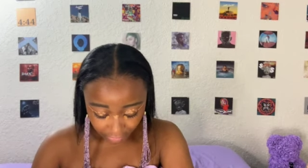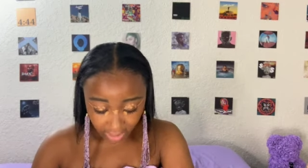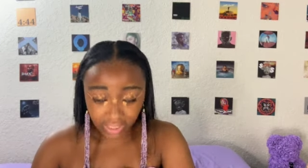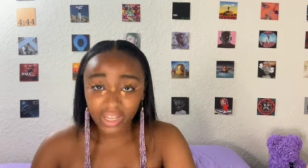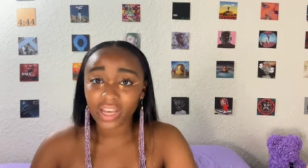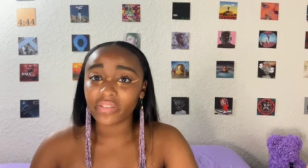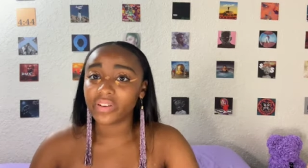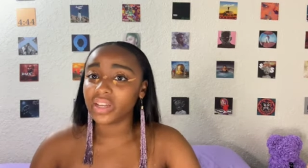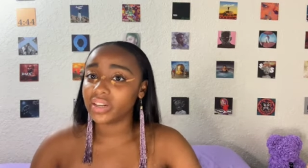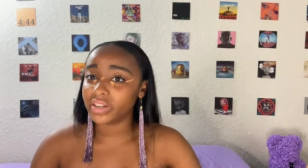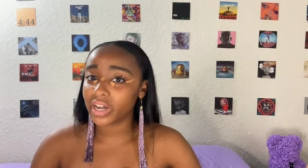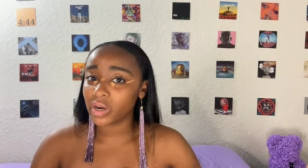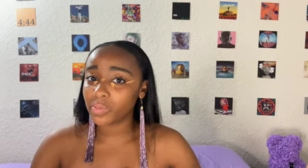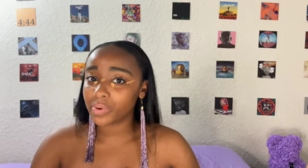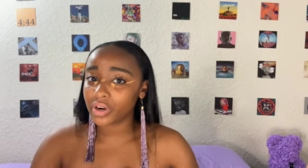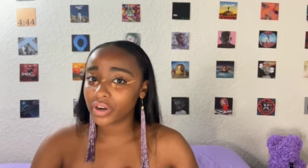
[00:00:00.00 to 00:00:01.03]
They have
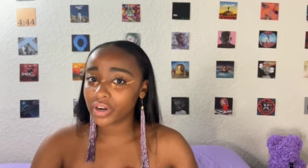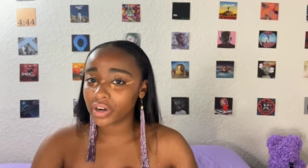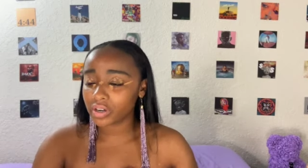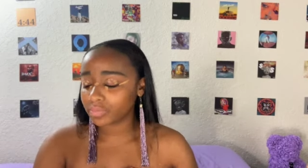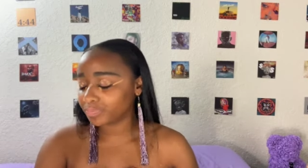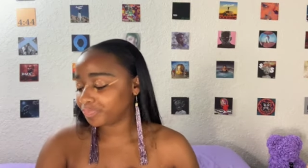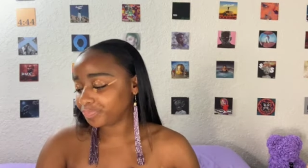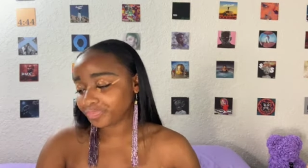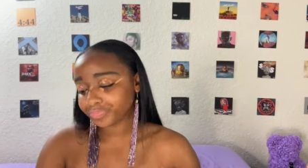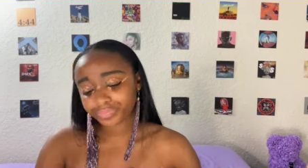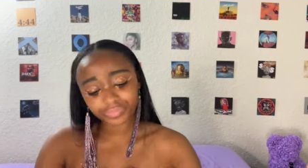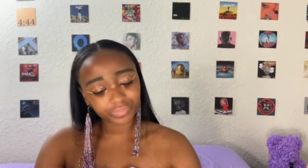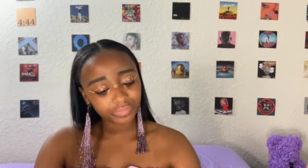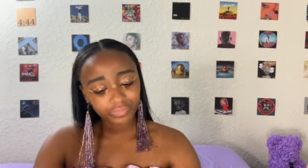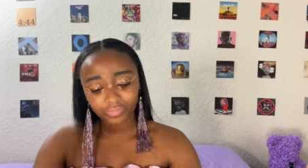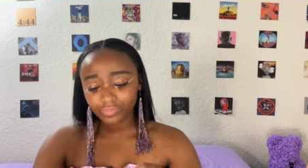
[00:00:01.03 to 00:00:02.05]
In-N-Out Burger.
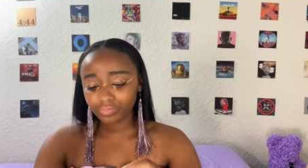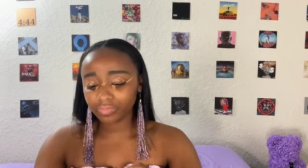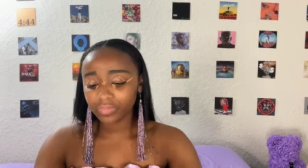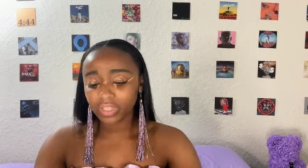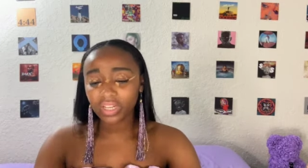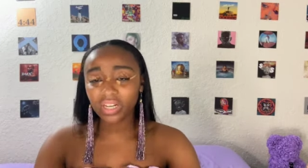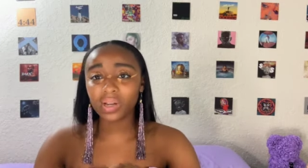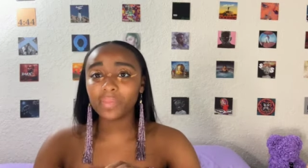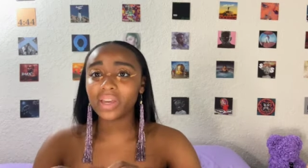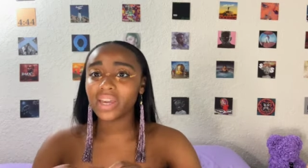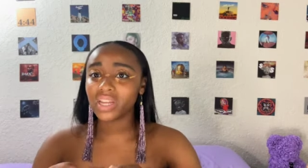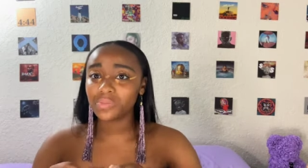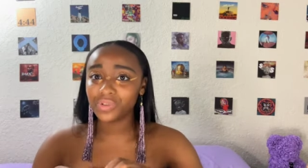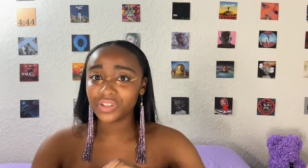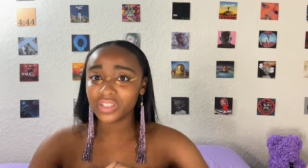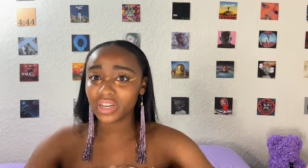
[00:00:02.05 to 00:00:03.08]
And I made
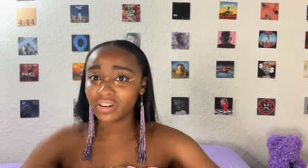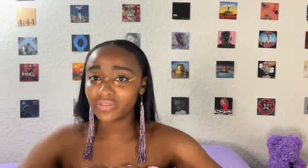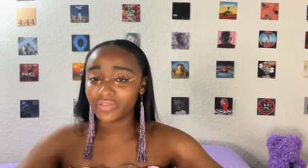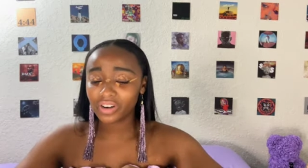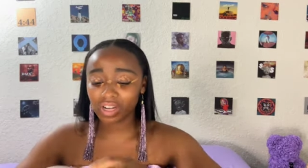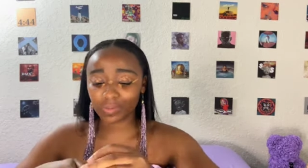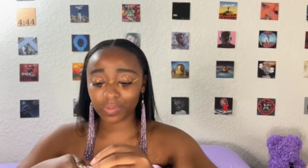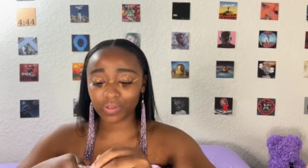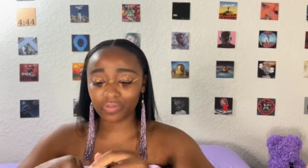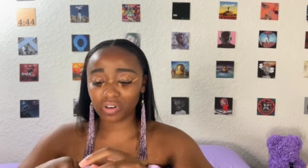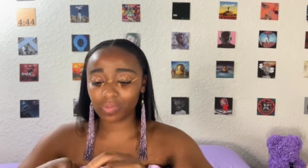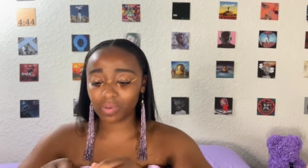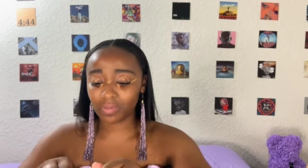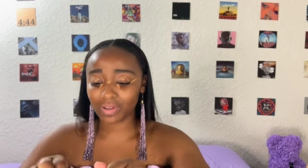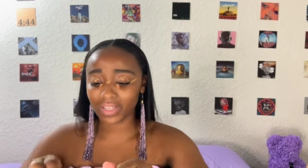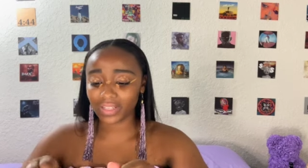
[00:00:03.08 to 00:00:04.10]
animal style fries before
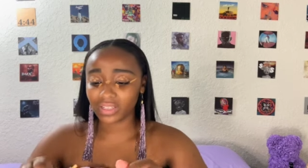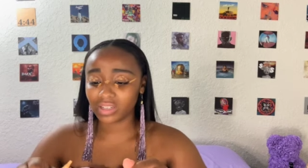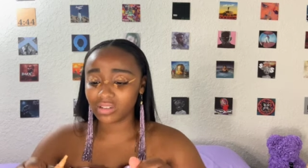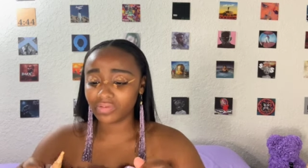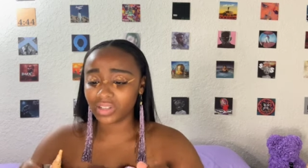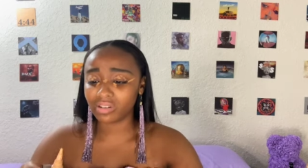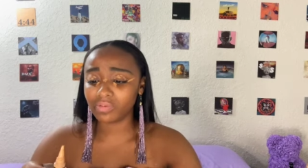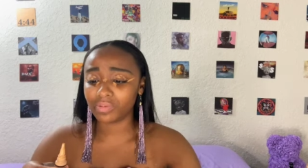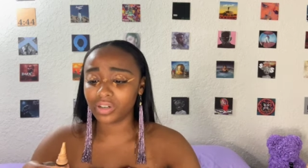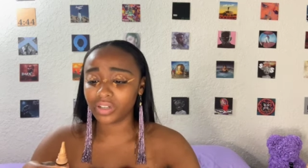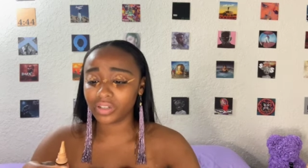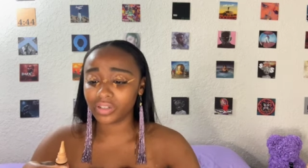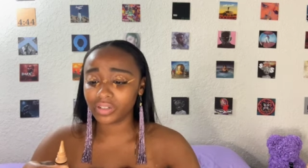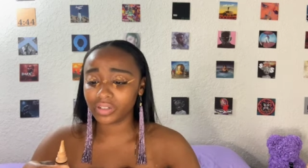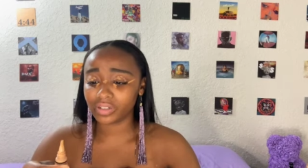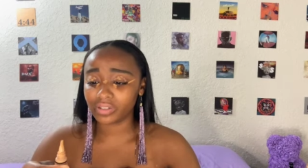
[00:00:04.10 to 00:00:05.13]
by myself. They were pretty
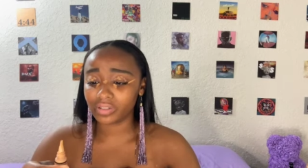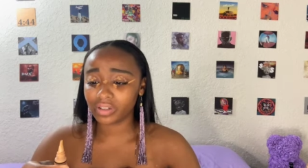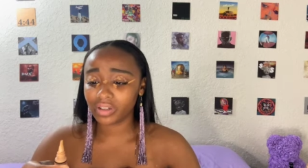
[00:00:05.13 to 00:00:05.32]
good.